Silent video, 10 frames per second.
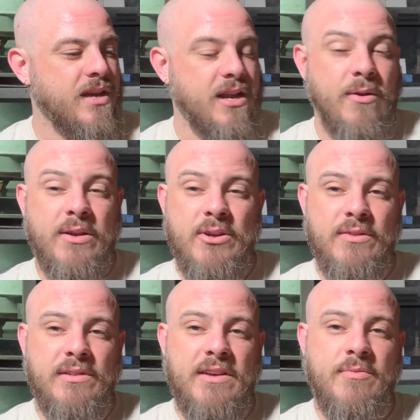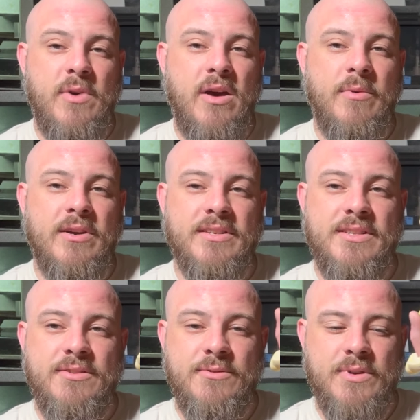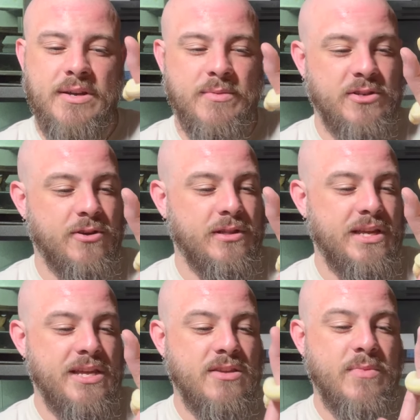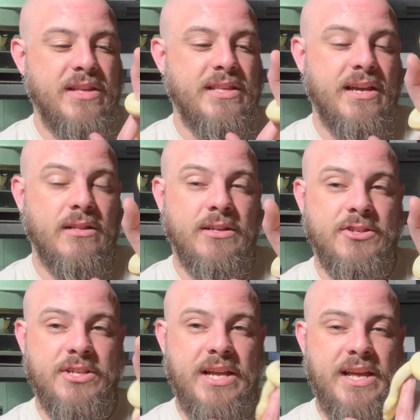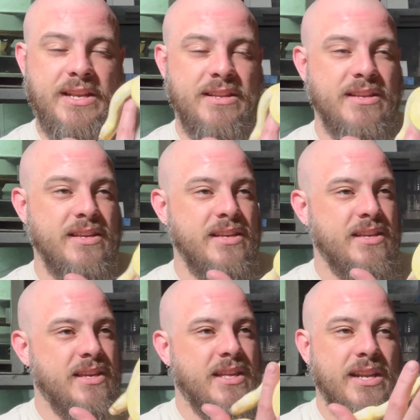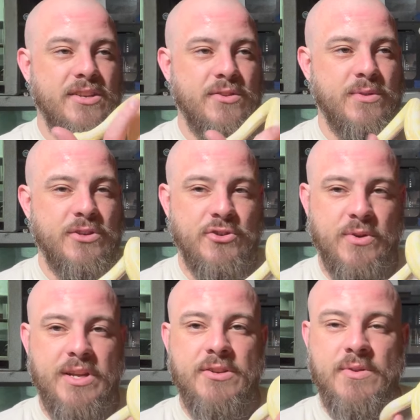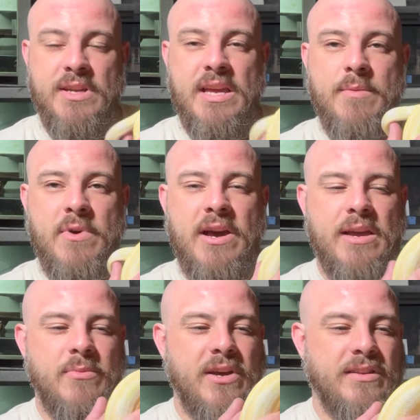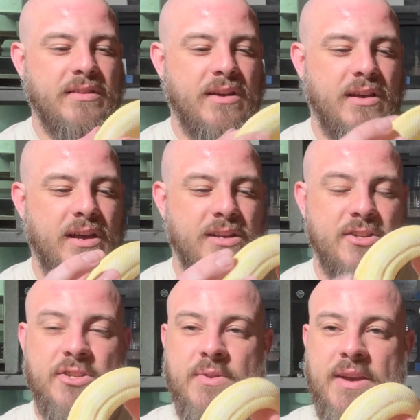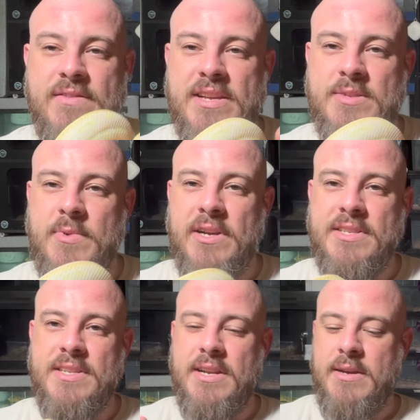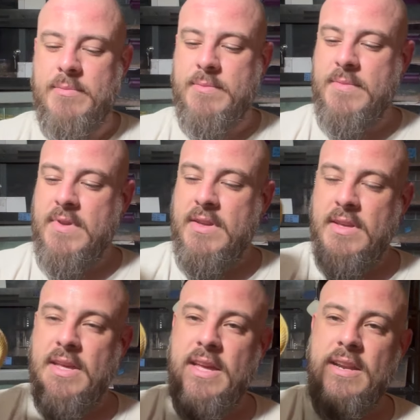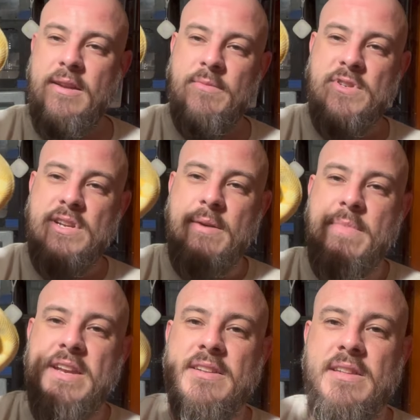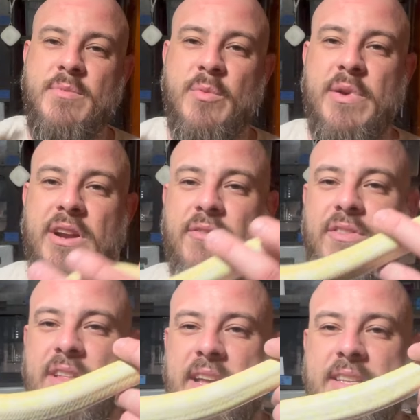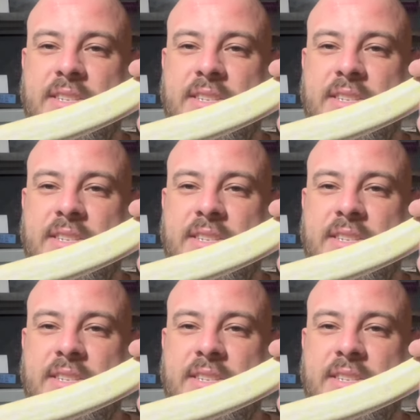I know I could have left mom on to maternally incubate that clutch again, and I do enjoy doing MI, but I just don't have nest box set up, and I'm just not mentally prepared for that.